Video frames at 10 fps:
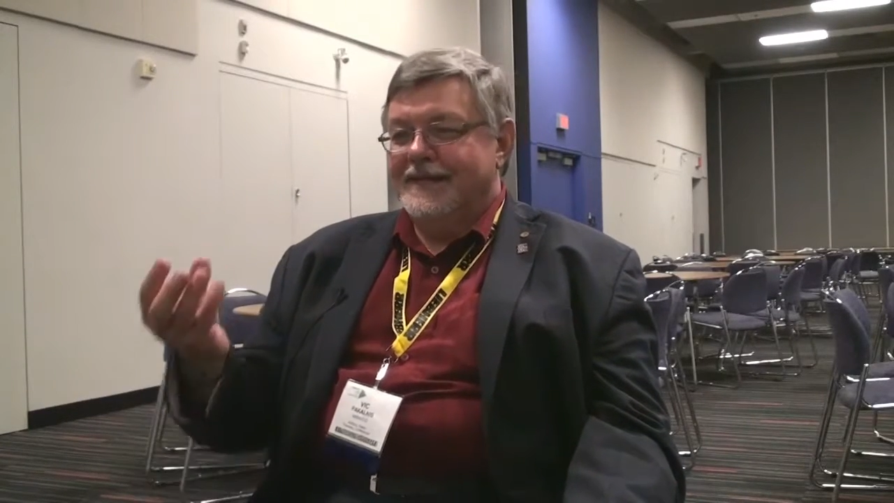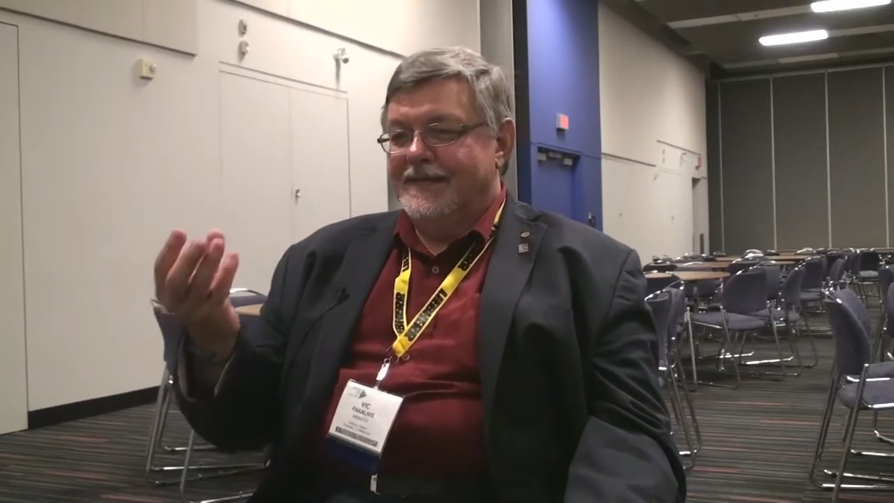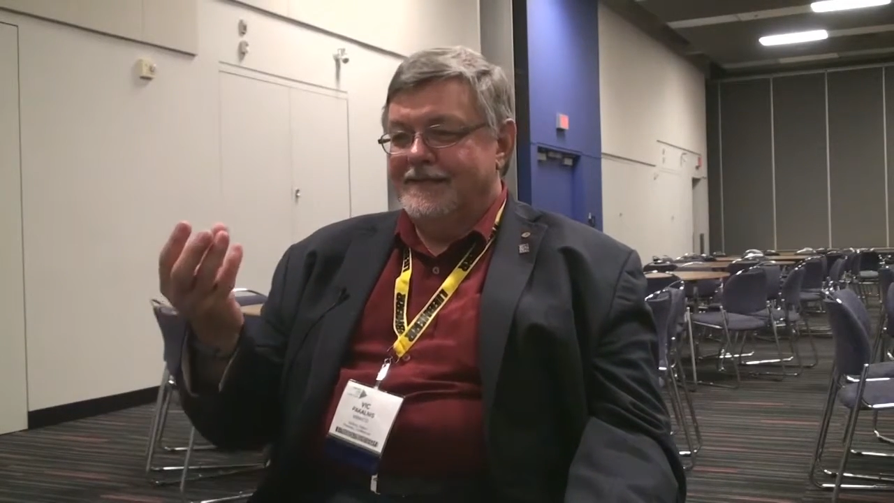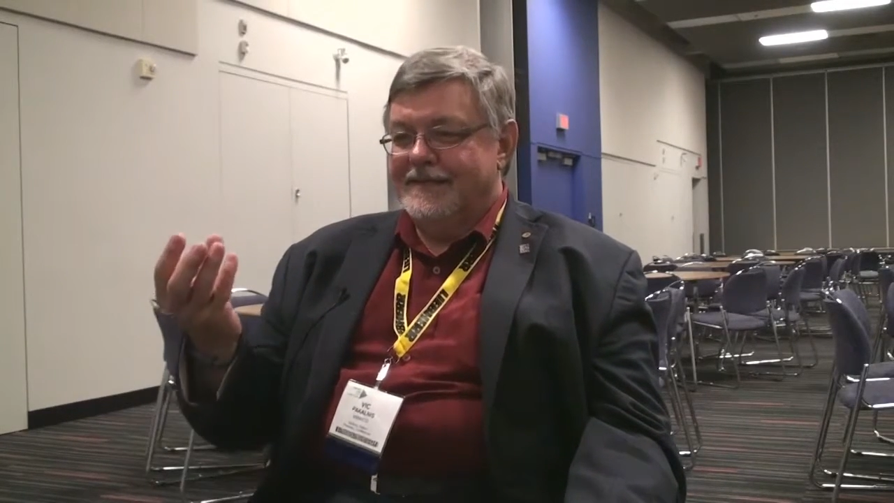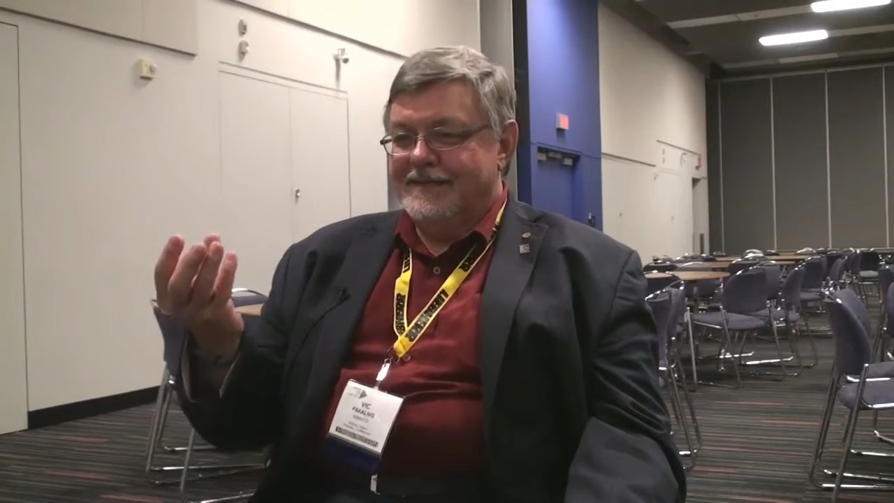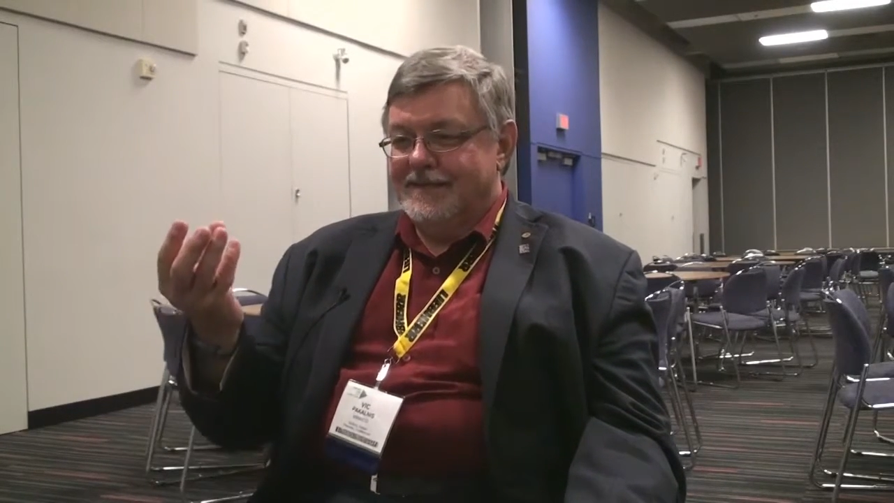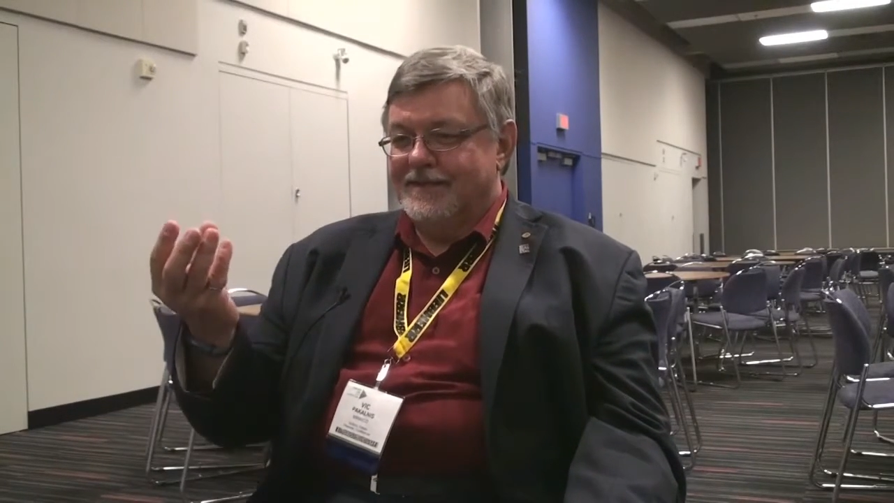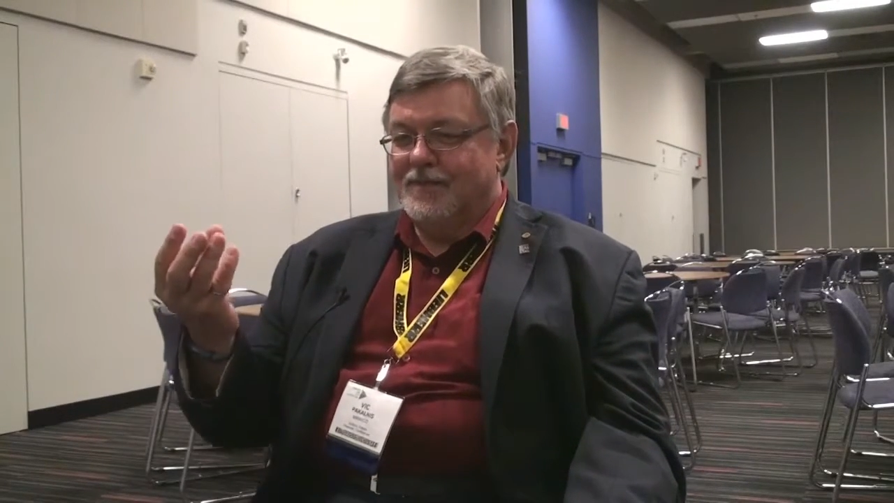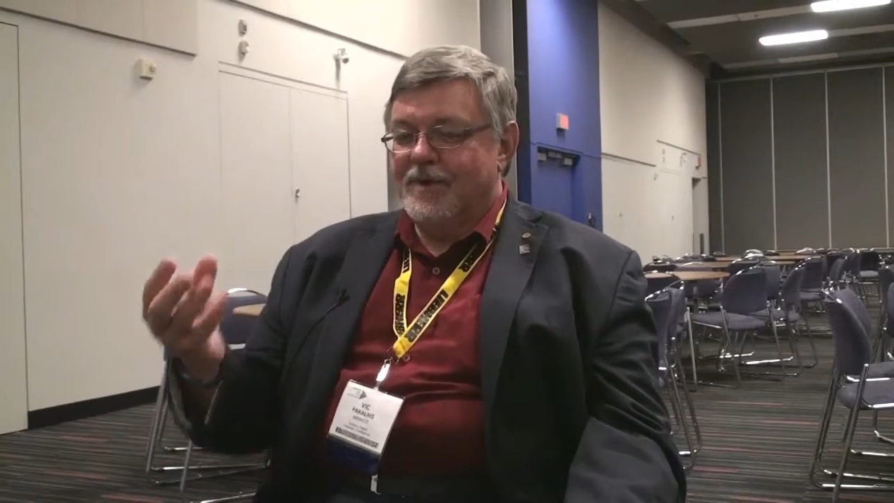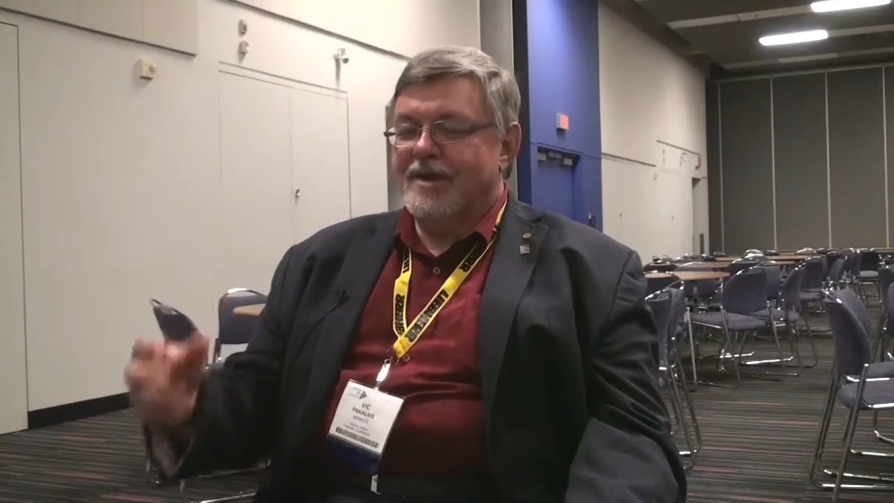and
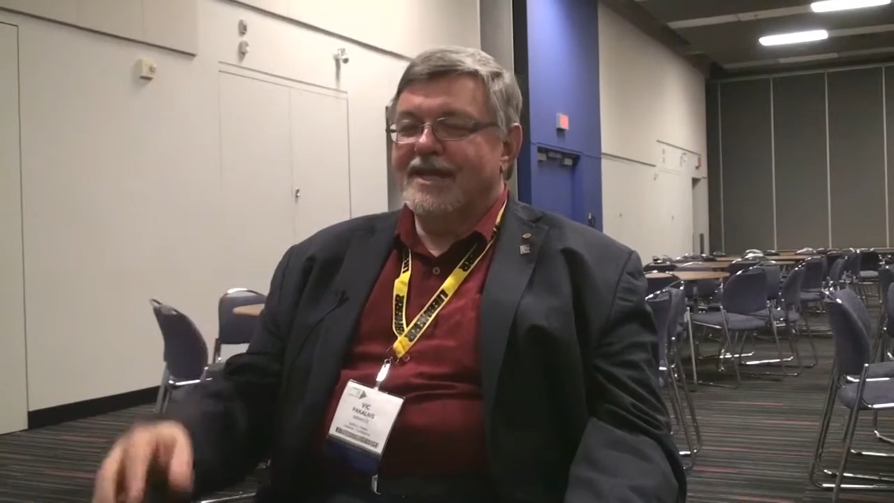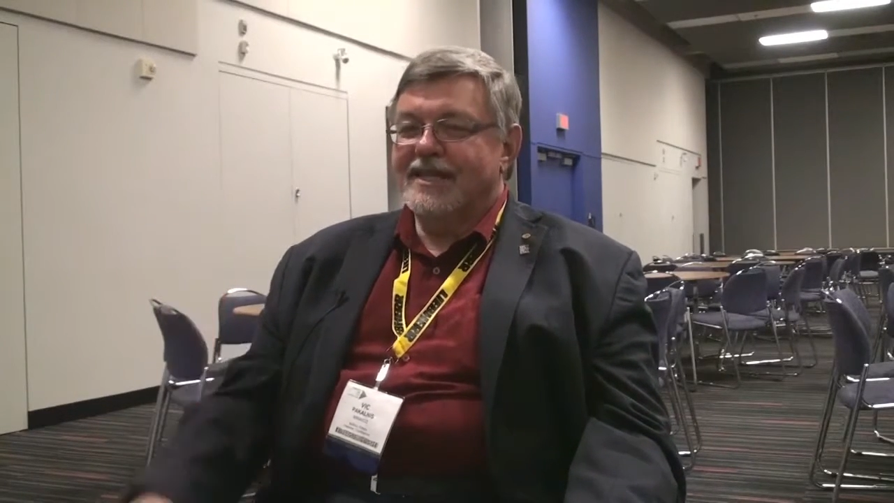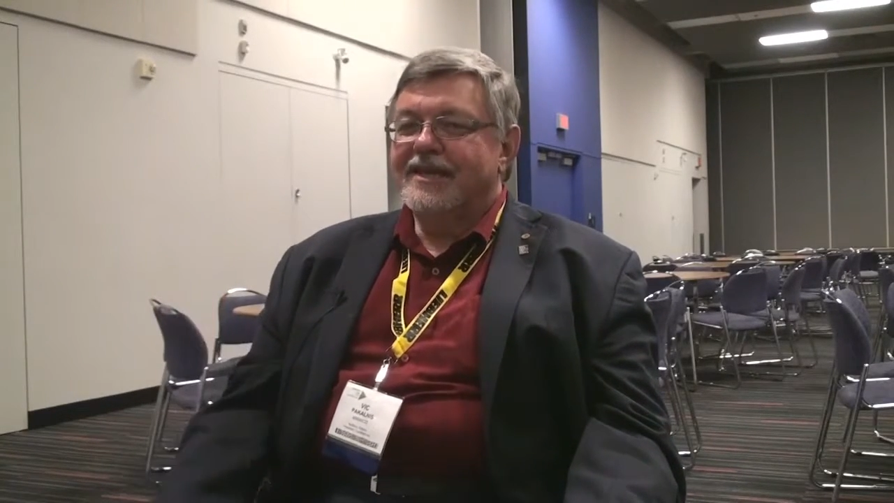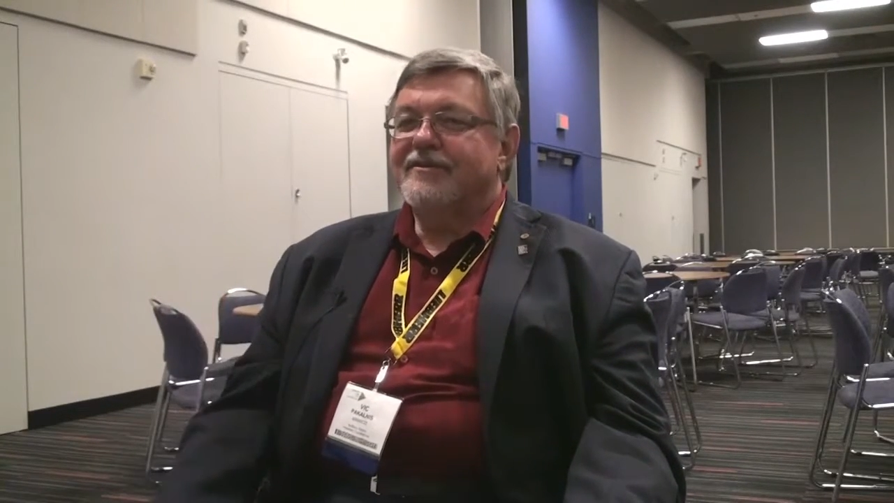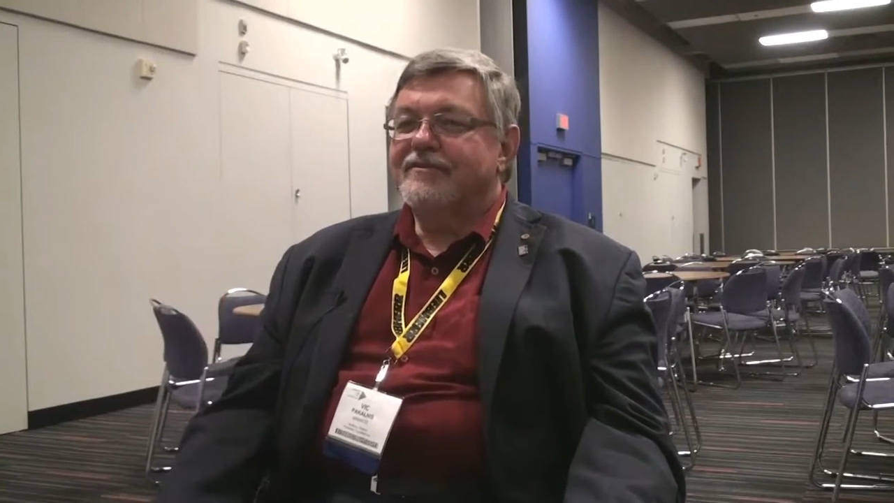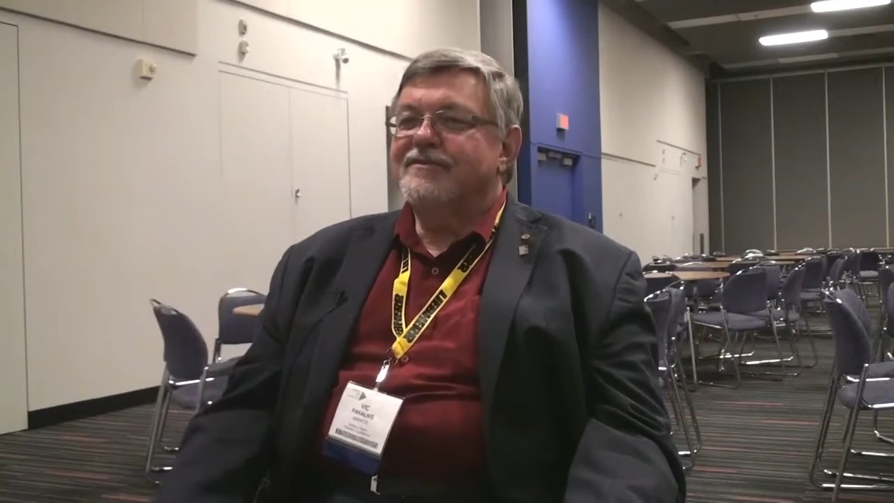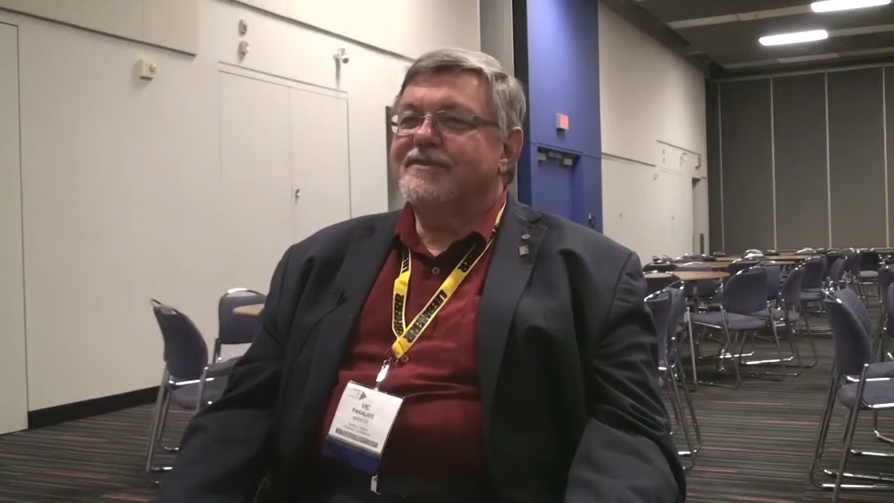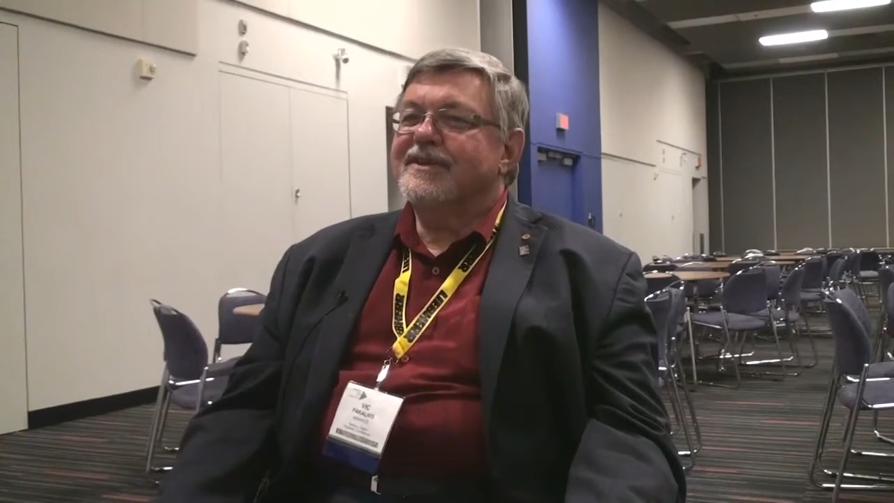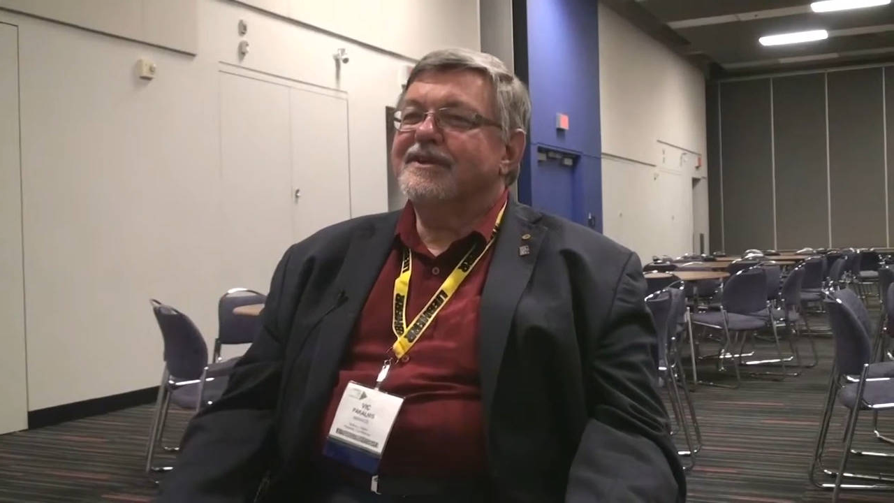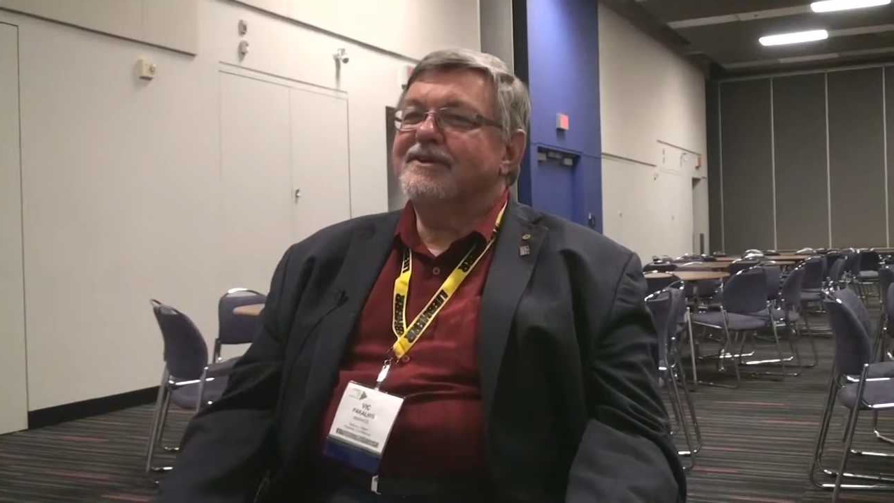uh, where I
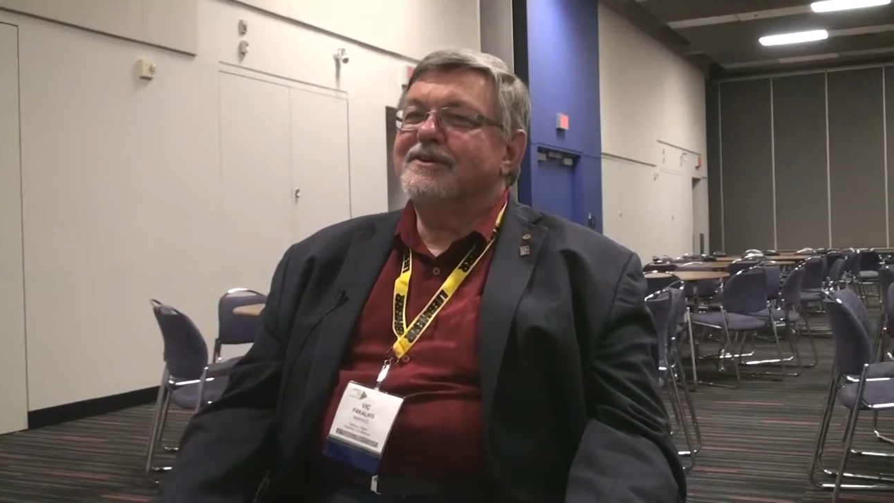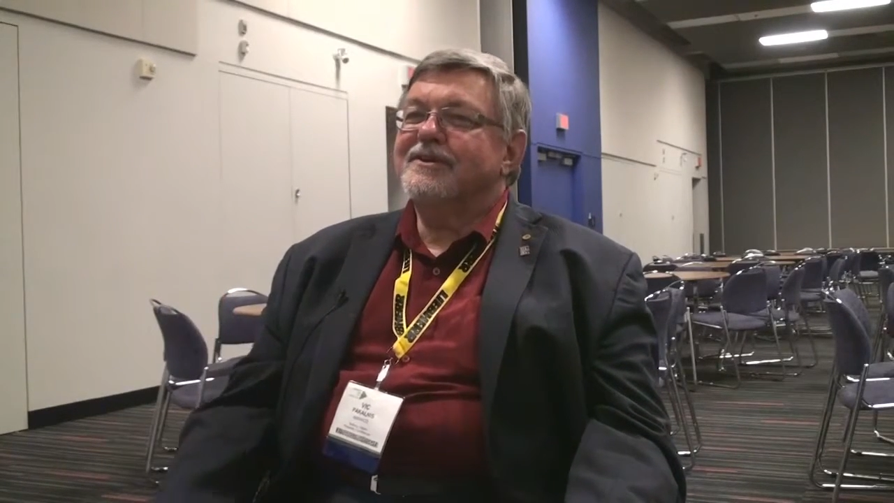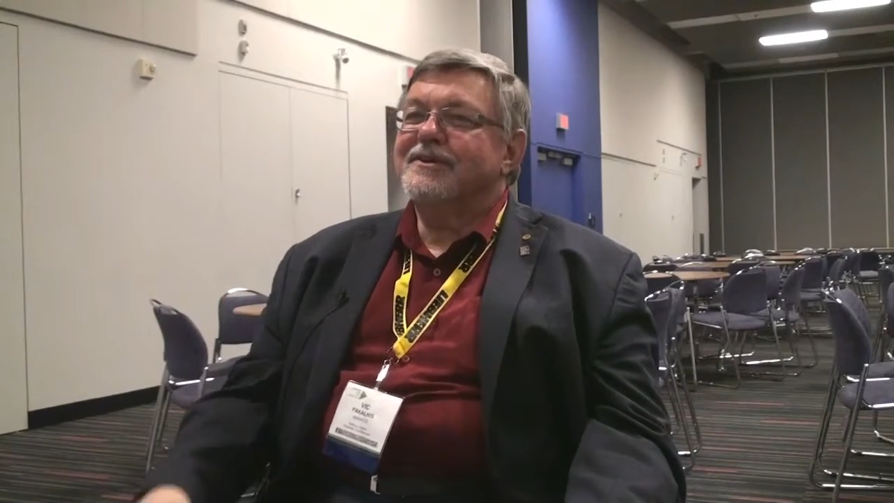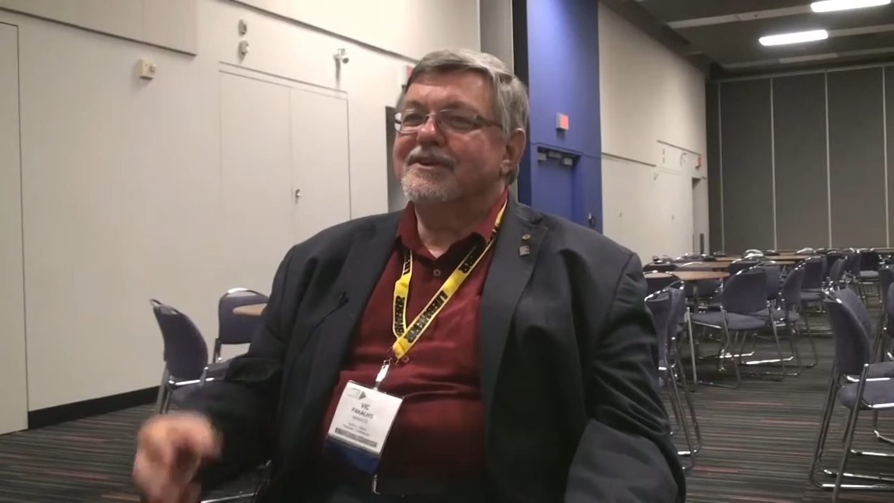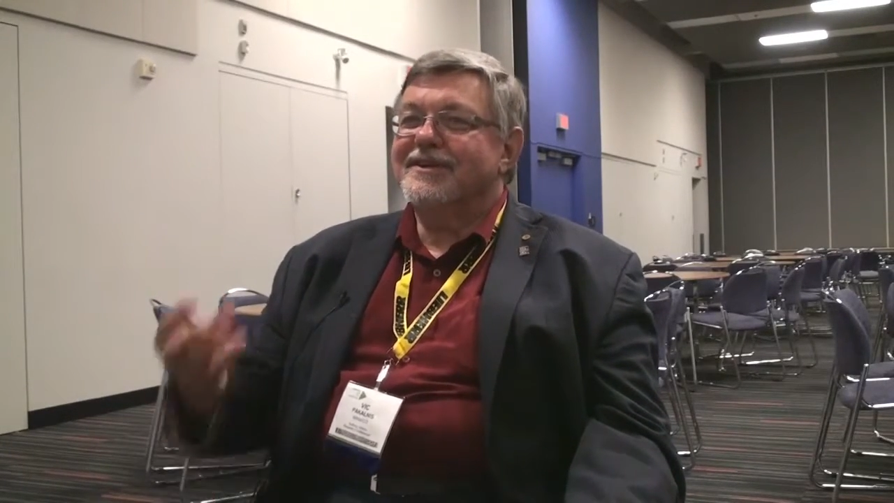lived uh,